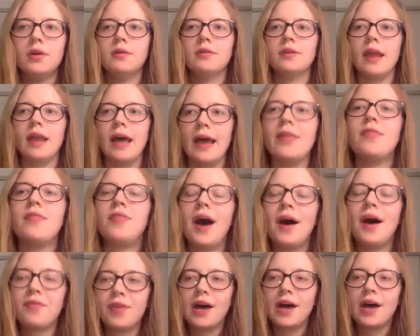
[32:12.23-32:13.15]
like
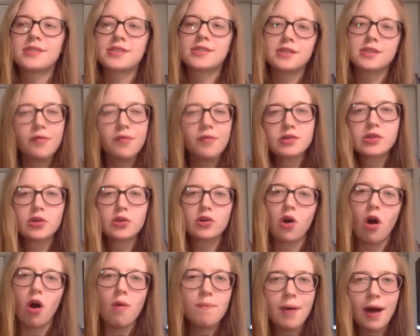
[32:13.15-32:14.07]
that stuff also
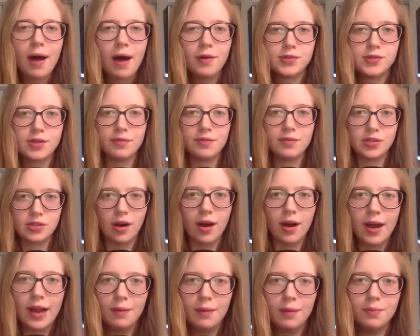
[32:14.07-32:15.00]
compounds over
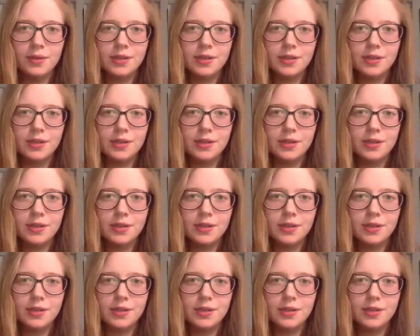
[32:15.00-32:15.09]
time.